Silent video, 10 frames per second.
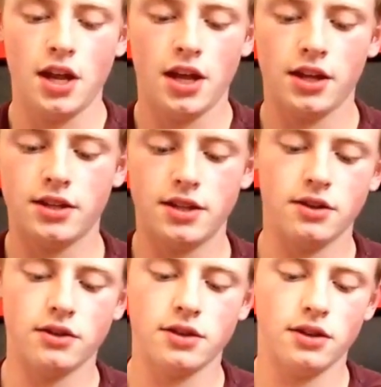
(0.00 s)
This is
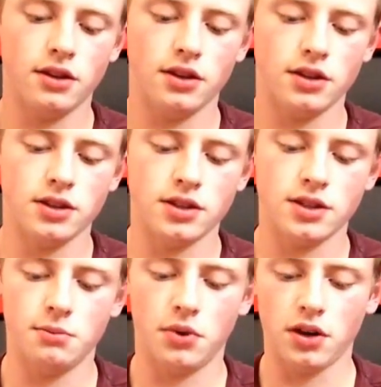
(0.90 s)
also just
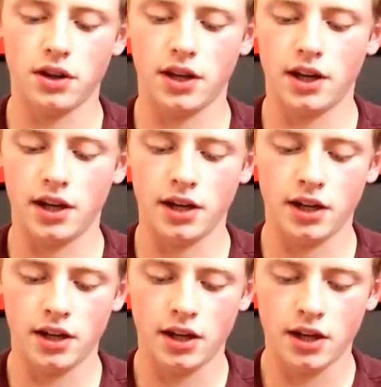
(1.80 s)
some bark that I
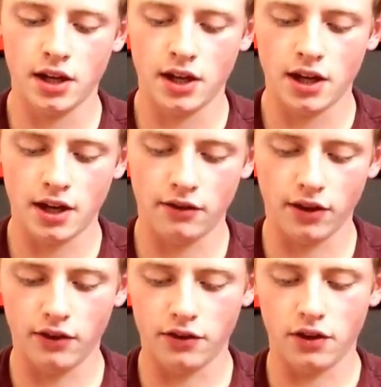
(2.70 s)
have
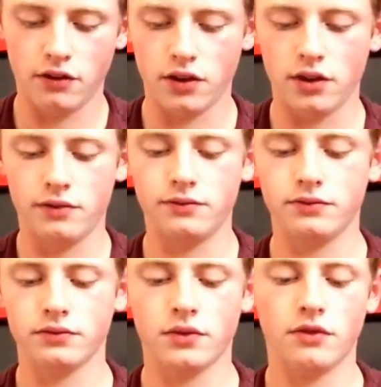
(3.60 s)
left over
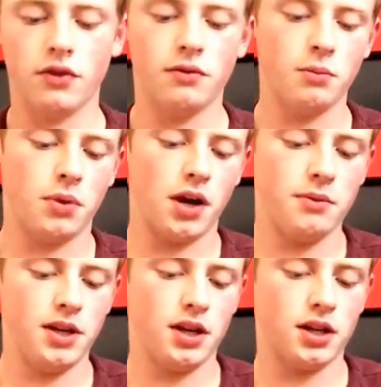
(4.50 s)
from
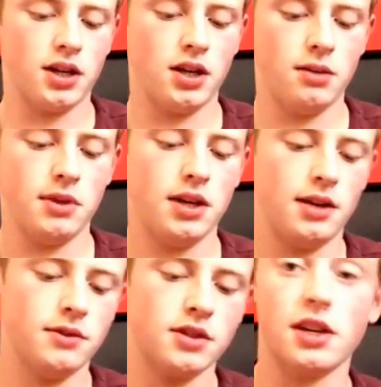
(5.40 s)
repotme.com and
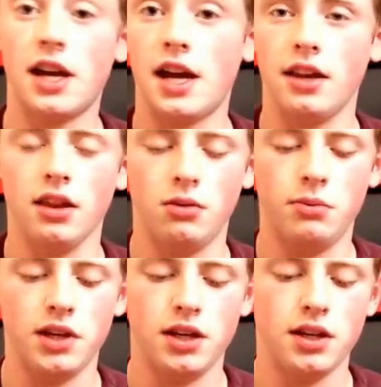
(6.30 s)
I'm just going to add a little
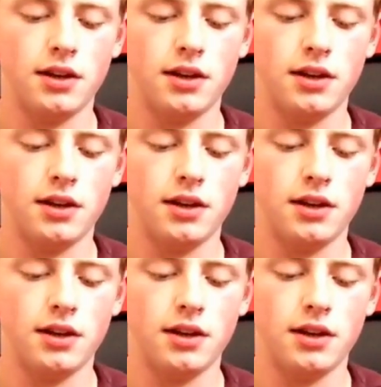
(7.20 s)
bit in.